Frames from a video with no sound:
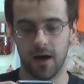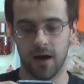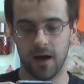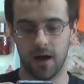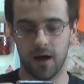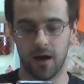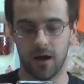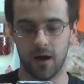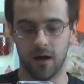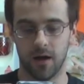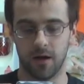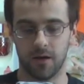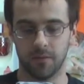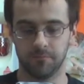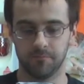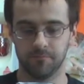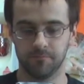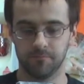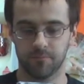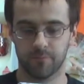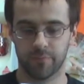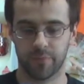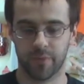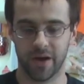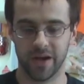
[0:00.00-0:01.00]

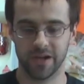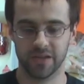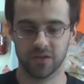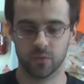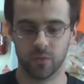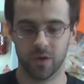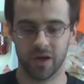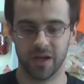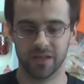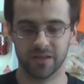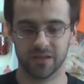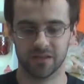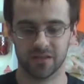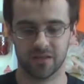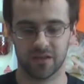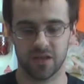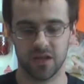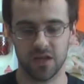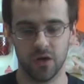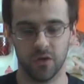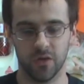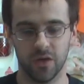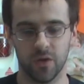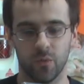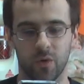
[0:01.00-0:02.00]
Um, price wise,
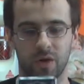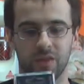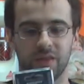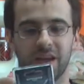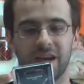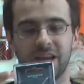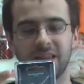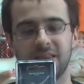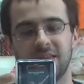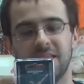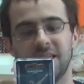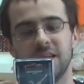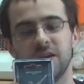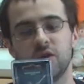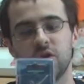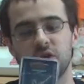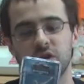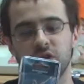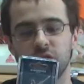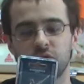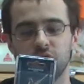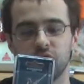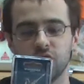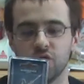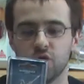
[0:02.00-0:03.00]
the only one that I think
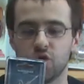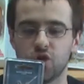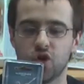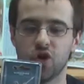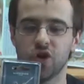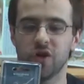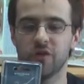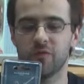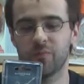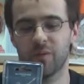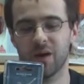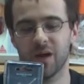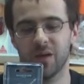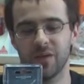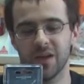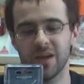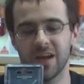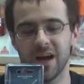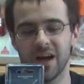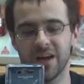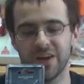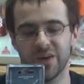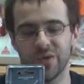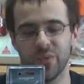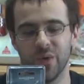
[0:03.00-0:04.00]
you, you, could have probably
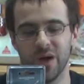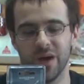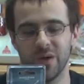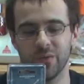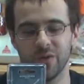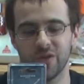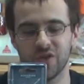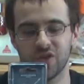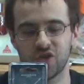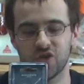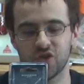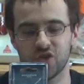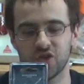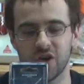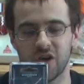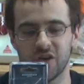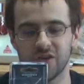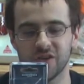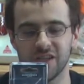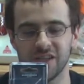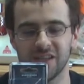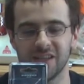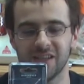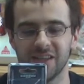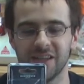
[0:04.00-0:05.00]
gotten away with
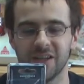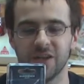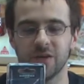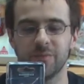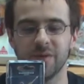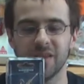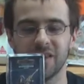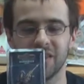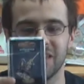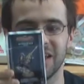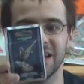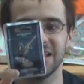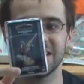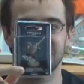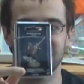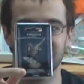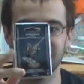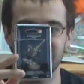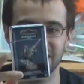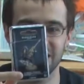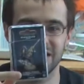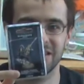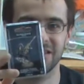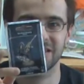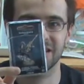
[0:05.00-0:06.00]
charging a little bit less
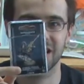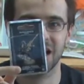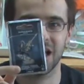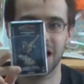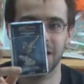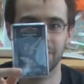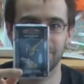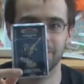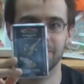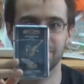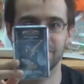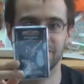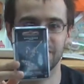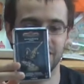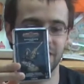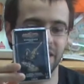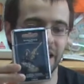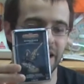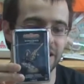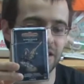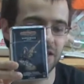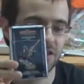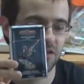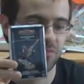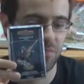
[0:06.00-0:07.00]
is um,
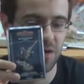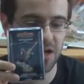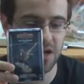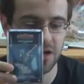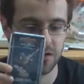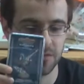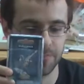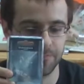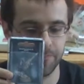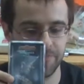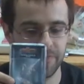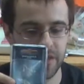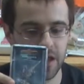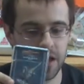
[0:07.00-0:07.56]
Nightspear.